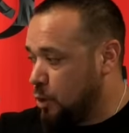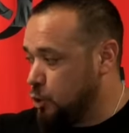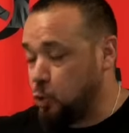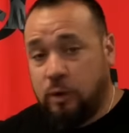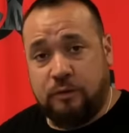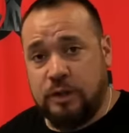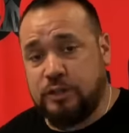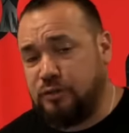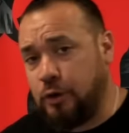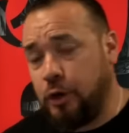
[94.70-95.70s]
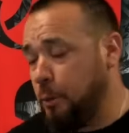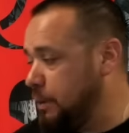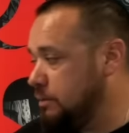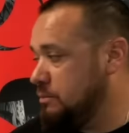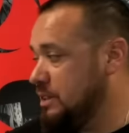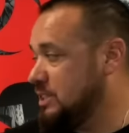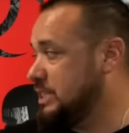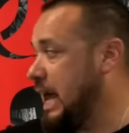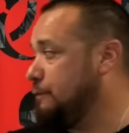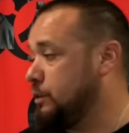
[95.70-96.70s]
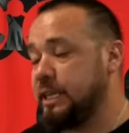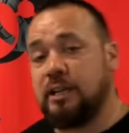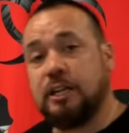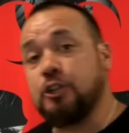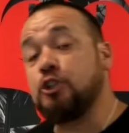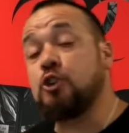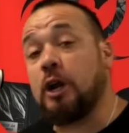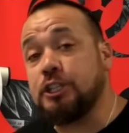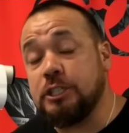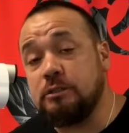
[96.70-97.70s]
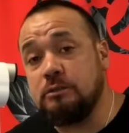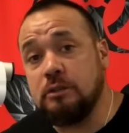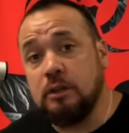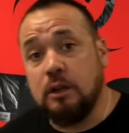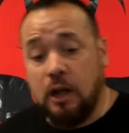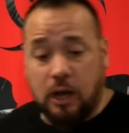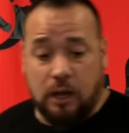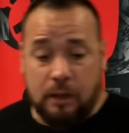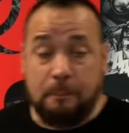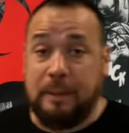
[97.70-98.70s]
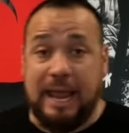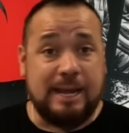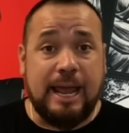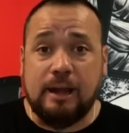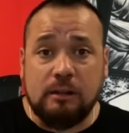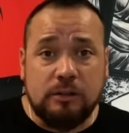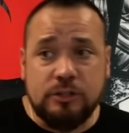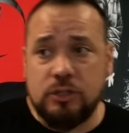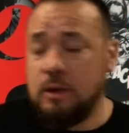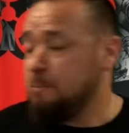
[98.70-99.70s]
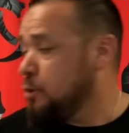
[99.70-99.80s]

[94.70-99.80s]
storefronts if they're open, scaffolding, construction, panhandlers.